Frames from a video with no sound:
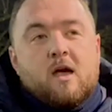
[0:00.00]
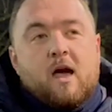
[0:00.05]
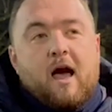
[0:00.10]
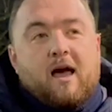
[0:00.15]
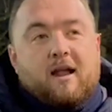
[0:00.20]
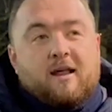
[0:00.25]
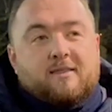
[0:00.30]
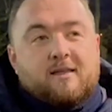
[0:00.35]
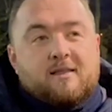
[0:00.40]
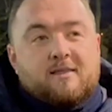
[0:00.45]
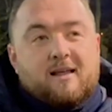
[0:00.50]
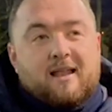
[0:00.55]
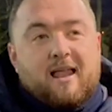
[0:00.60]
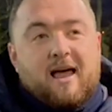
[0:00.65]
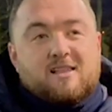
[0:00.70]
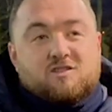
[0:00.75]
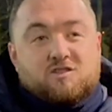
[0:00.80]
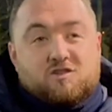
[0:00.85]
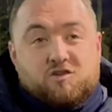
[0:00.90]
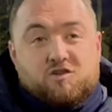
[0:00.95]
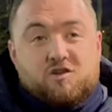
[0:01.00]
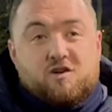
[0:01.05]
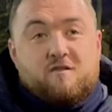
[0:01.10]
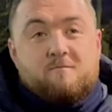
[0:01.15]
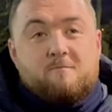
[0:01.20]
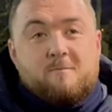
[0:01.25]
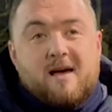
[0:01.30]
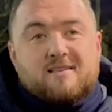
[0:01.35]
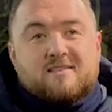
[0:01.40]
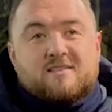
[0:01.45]
and I think the lads deserve
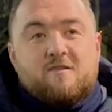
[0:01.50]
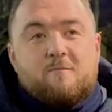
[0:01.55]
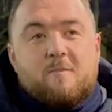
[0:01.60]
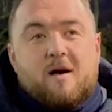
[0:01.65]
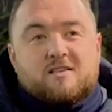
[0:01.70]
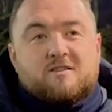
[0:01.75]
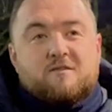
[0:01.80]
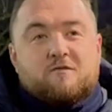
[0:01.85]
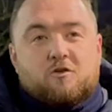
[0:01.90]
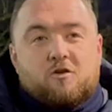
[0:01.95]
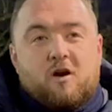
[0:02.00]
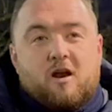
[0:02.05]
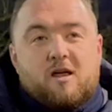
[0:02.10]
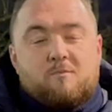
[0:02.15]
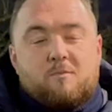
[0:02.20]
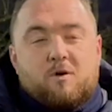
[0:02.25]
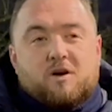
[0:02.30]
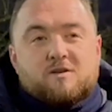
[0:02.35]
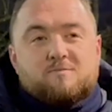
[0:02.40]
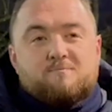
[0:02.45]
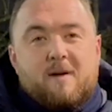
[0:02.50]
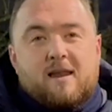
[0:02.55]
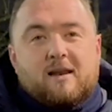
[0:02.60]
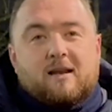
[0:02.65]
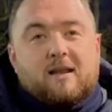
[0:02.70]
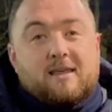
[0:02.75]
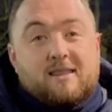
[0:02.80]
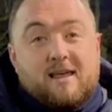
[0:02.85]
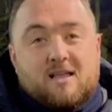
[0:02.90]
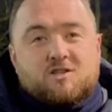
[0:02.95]
massive credit, because
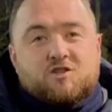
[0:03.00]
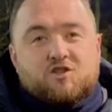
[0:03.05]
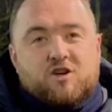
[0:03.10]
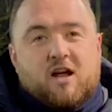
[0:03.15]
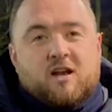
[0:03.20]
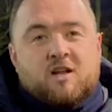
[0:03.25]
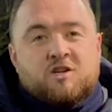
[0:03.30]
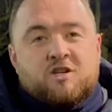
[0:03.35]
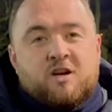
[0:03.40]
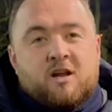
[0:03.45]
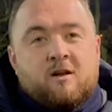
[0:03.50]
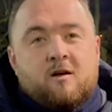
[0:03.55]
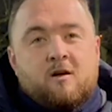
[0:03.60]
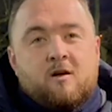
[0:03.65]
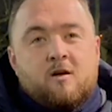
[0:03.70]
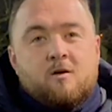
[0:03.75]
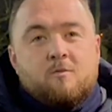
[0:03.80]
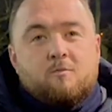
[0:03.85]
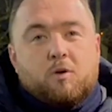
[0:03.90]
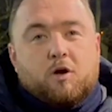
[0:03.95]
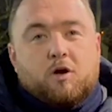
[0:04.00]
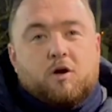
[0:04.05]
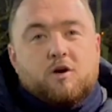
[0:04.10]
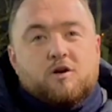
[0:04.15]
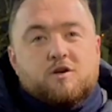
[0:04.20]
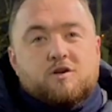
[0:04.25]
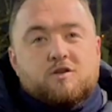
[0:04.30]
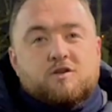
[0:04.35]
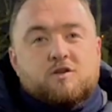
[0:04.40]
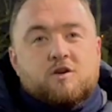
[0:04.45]
mentally that's challenging,
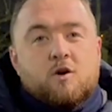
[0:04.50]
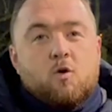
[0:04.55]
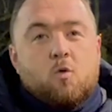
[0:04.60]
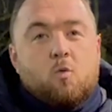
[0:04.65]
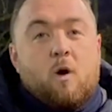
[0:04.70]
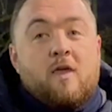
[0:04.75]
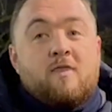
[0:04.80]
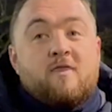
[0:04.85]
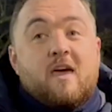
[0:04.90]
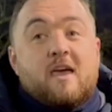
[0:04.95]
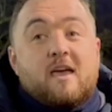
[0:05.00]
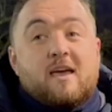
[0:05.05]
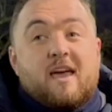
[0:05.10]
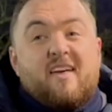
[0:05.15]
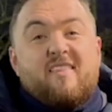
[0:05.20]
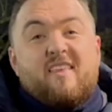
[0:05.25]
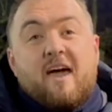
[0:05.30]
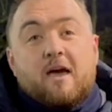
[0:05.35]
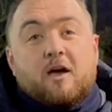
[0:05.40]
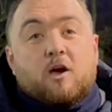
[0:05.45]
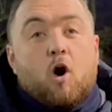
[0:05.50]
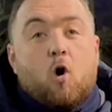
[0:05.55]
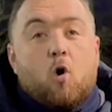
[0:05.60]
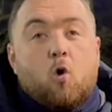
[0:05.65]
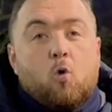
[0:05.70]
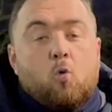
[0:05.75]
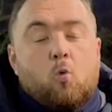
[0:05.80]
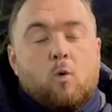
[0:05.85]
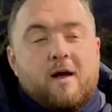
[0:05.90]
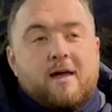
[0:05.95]
because when they get their
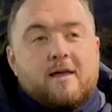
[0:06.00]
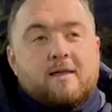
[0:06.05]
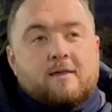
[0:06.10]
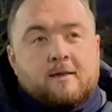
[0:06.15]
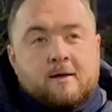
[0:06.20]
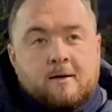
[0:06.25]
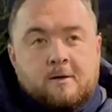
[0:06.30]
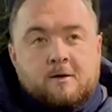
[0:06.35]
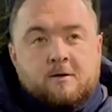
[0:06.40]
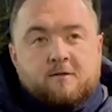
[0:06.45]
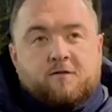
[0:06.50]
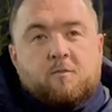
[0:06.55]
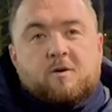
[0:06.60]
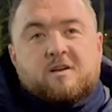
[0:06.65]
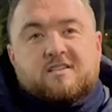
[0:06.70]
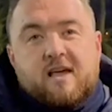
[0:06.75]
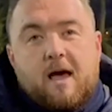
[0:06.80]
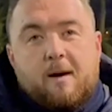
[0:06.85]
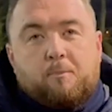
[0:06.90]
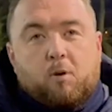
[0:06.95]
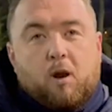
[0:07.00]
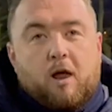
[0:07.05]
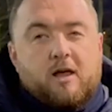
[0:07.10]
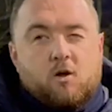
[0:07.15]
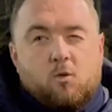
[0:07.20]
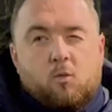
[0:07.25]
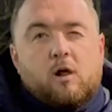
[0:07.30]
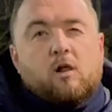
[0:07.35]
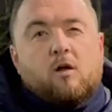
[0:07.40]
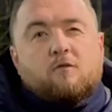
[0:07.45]
goal from a set play
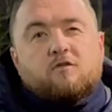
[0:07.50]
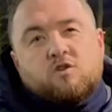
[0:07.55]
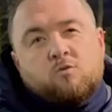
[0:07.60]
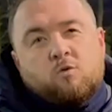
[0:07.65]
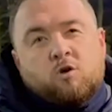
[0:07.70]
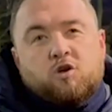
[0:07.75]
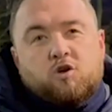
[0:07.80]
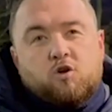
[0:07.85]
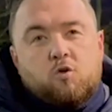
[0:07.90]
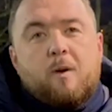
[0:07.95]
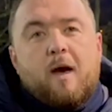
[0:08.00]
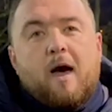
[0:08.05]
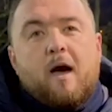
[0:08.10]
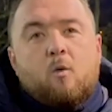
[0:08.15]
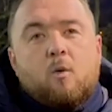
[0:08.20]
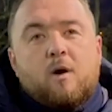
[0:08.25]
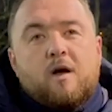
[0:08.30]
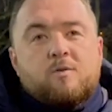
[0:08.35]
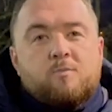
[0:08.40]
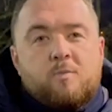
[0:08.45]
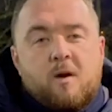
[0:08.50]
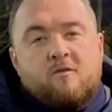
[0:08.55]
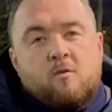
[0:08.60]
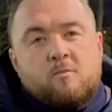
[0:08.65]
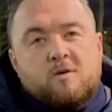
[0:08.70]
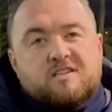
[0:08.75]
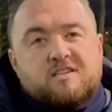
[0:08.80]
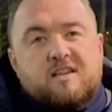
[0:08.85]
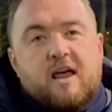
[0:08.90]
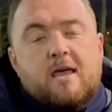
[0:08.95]
that we'll obviously want to do better with, a bit of a
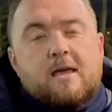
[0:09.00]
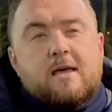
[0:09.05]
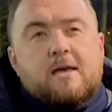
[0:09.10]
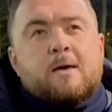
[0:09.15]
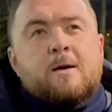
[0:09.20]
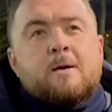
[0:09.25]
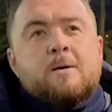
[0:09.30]
mistake,